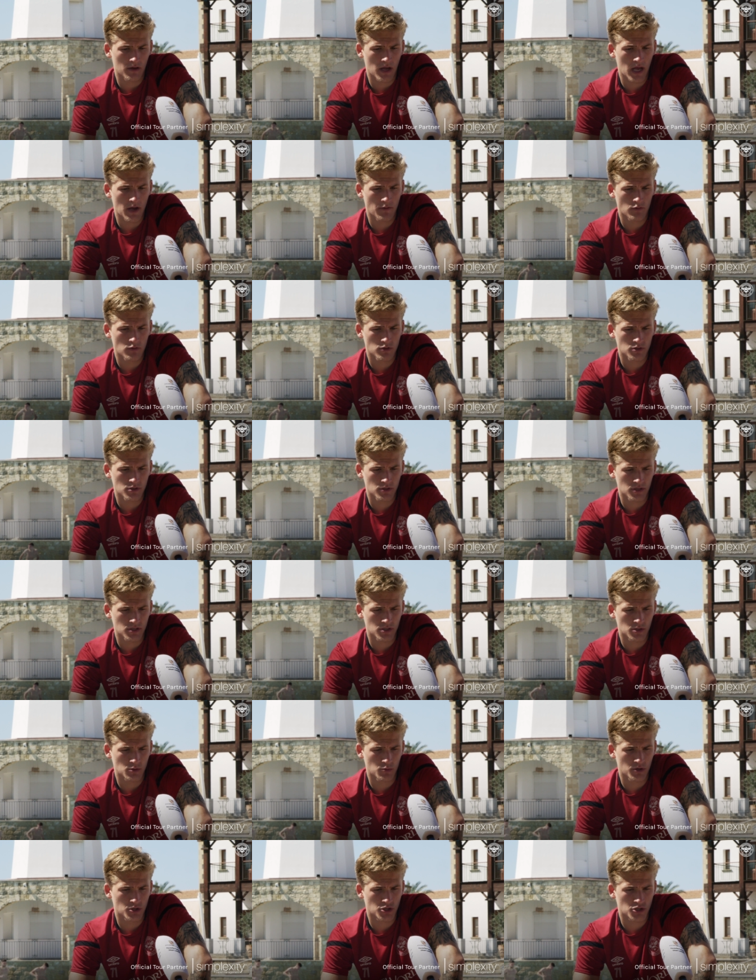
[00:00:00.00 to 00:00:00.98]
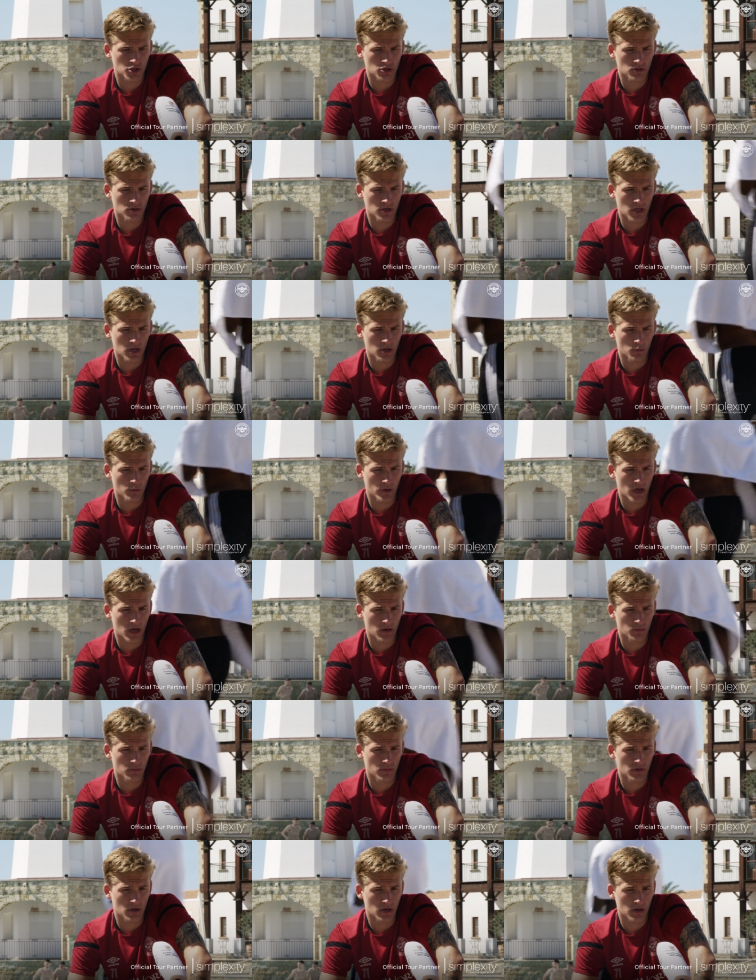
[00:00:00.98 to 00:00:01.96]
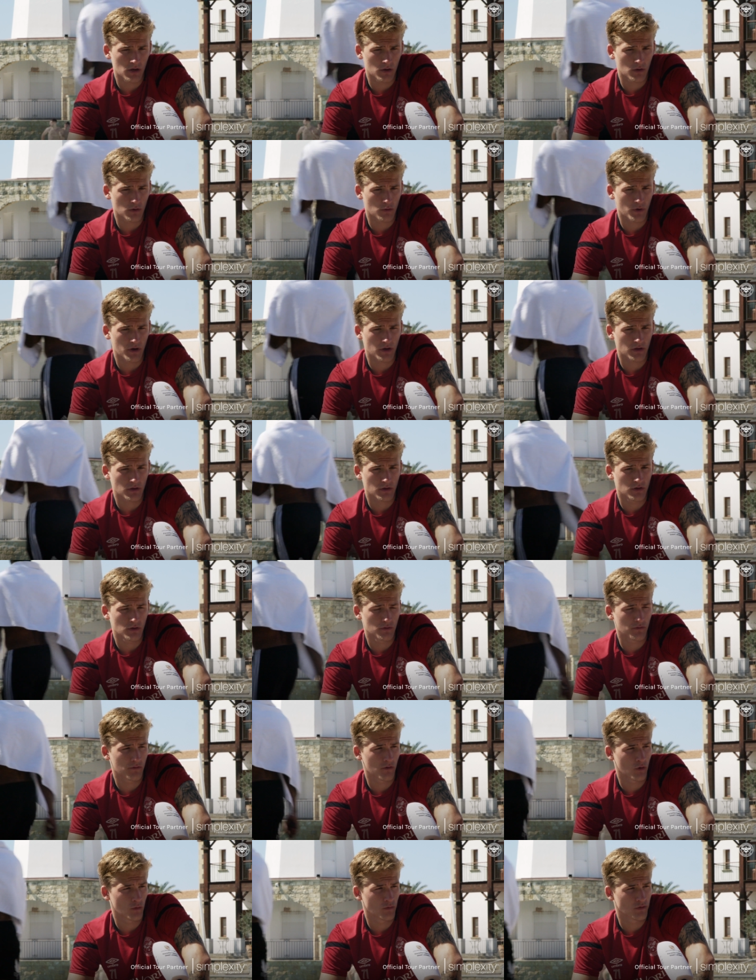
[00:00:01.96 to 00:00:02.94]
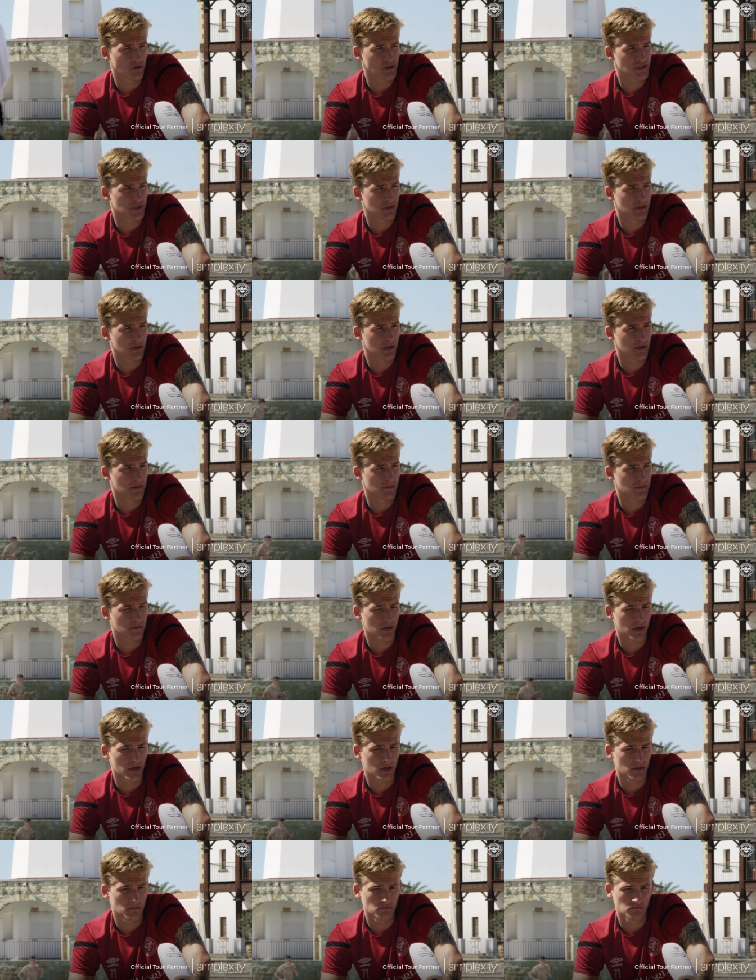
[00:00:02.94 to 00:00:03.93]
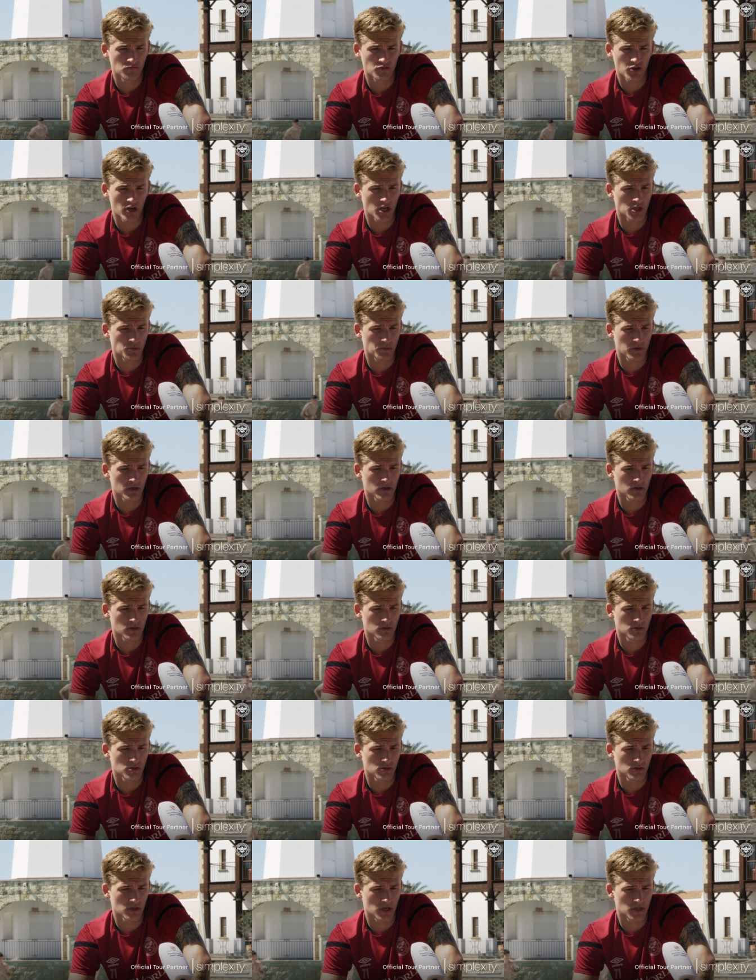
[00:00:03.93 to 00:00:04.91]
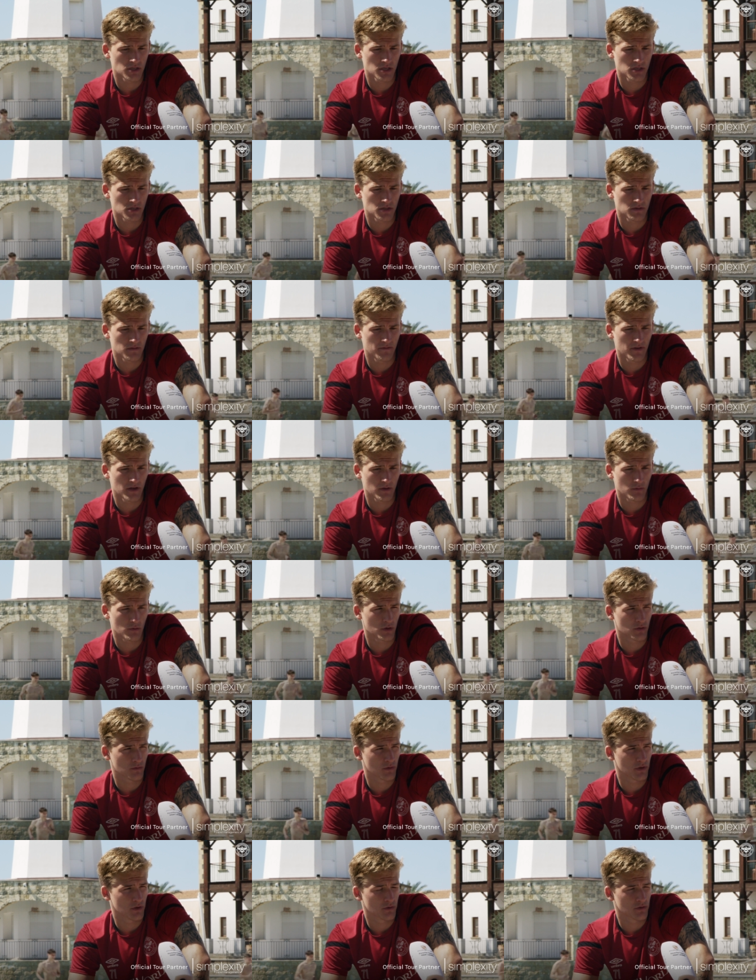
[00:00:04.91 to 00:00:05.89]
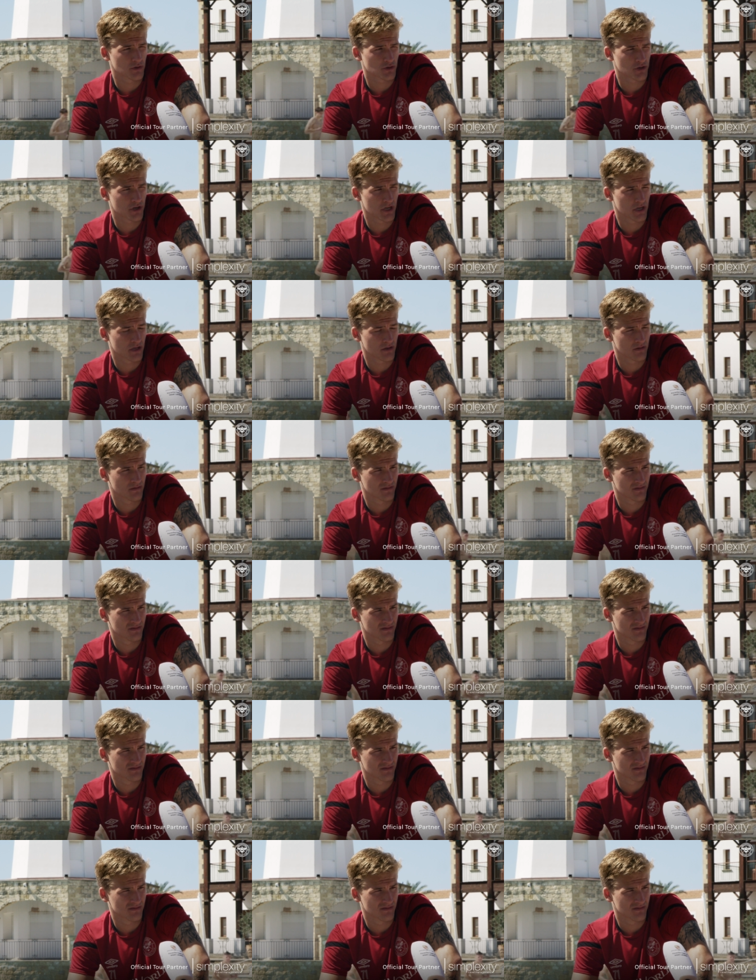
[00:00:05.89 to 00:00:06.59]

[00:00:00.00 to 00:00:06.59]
Everyone's just switched on, and we have been in like, quite good form recently. And training's been good, so that's just the fact what we do in training.